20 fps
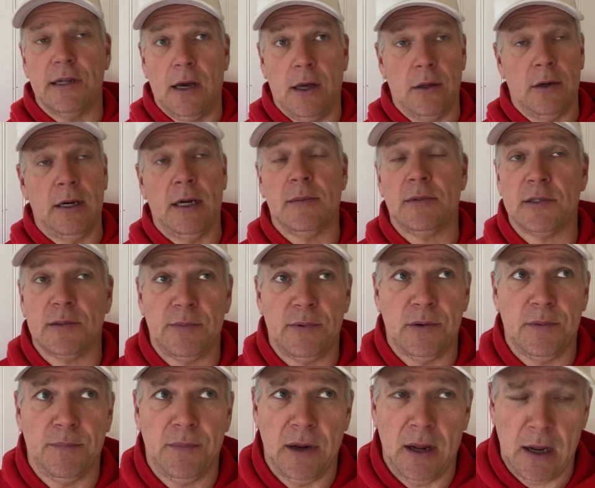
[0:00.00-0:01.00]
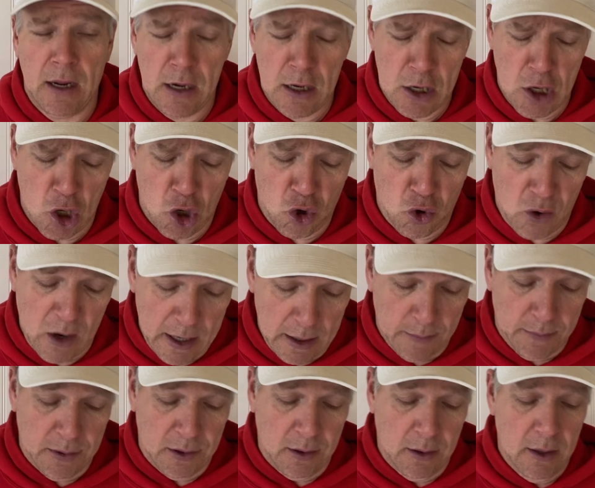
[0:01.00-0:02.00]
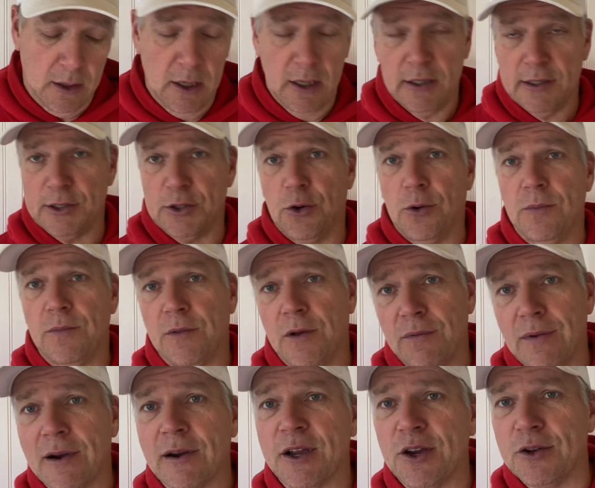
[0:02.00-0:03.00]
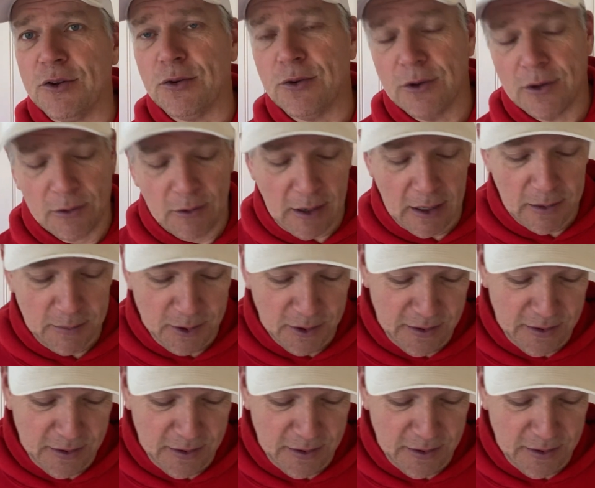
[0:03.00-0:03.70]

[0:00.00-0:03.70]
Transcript: Other neighborhoods have been incredible, so very good to incredible,